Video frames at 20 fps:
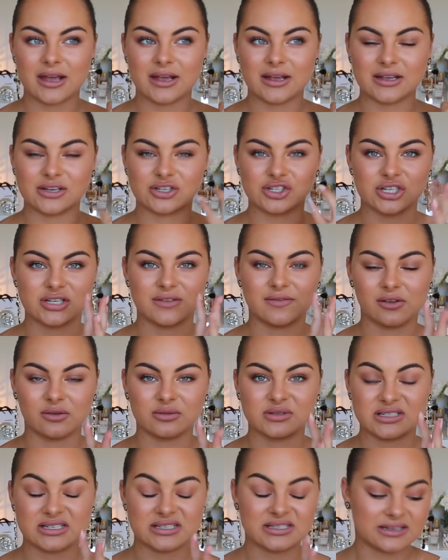It just
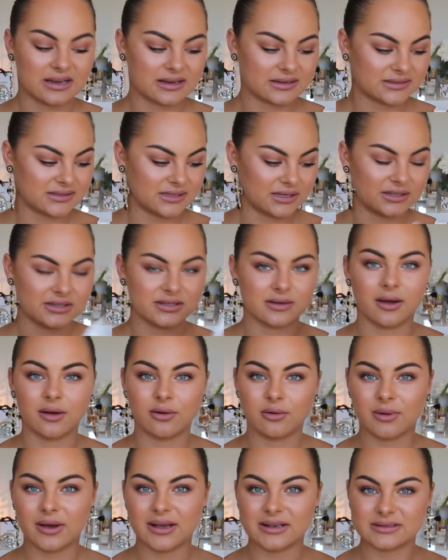feels disgusting, so I
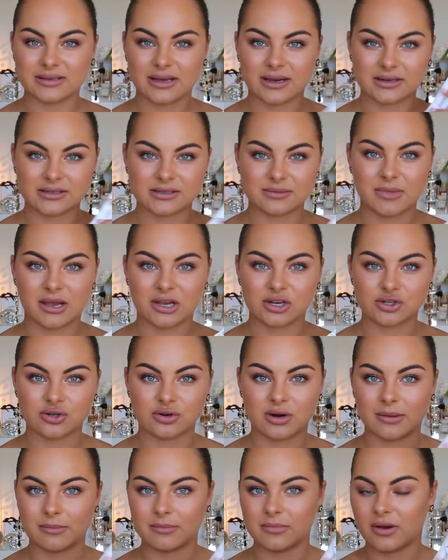always like to make
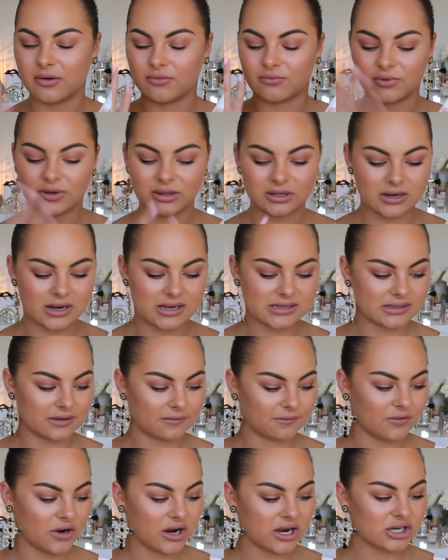sure I'm really nice
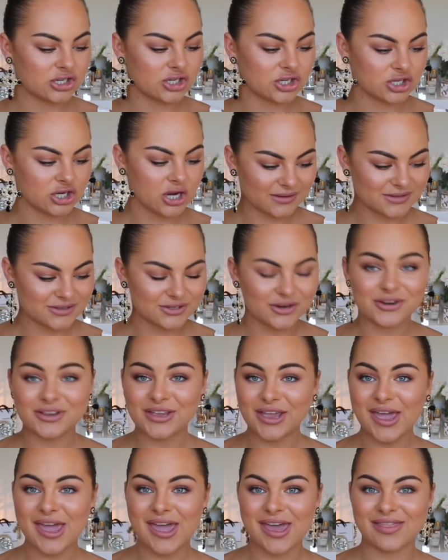and fresh. So
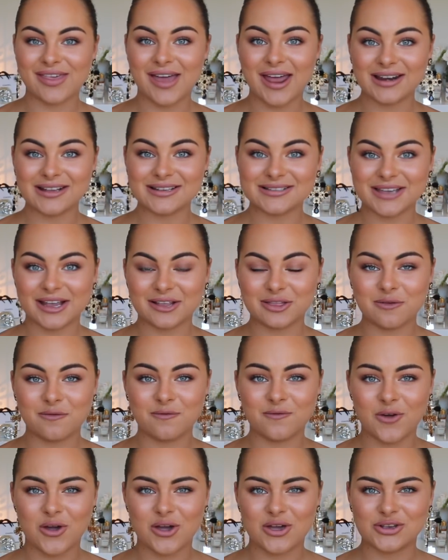yeah, that is like the
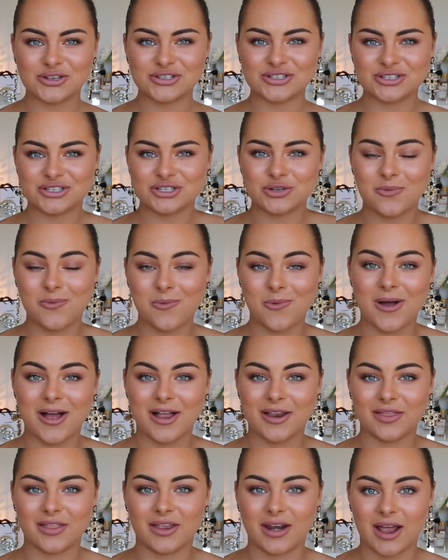first
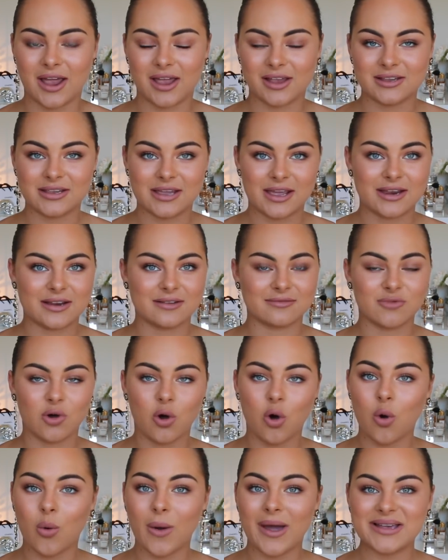one that I
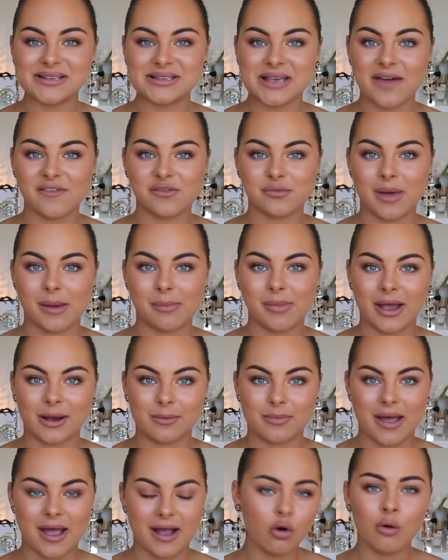always have in my
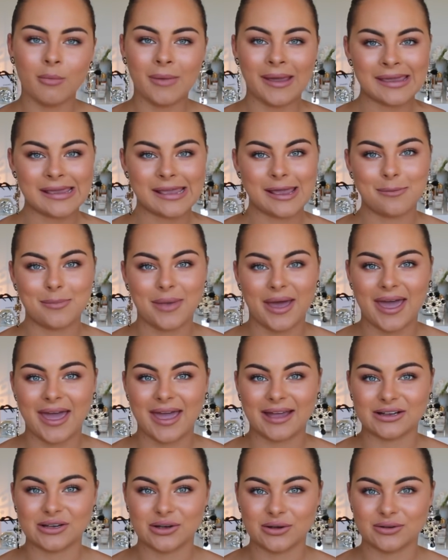backpack or my
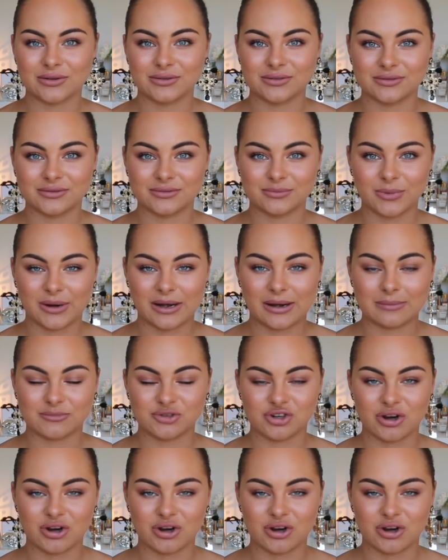handbag when I'm